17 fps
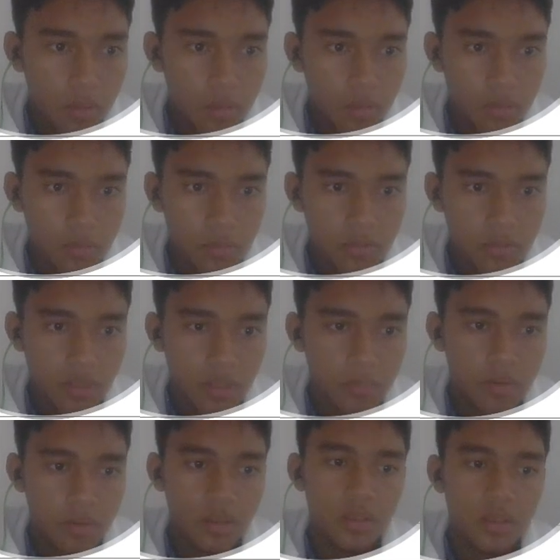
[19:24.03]
Do the same
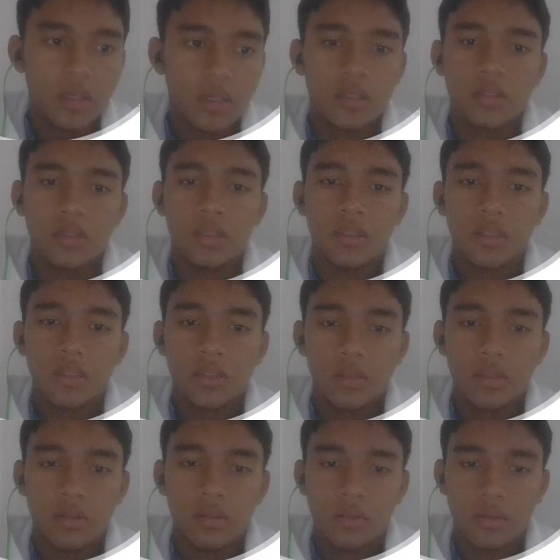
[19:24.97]
thing again here.
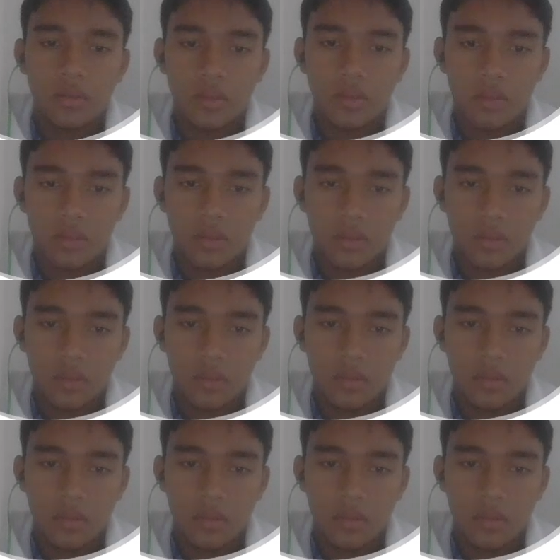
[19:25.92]
I'm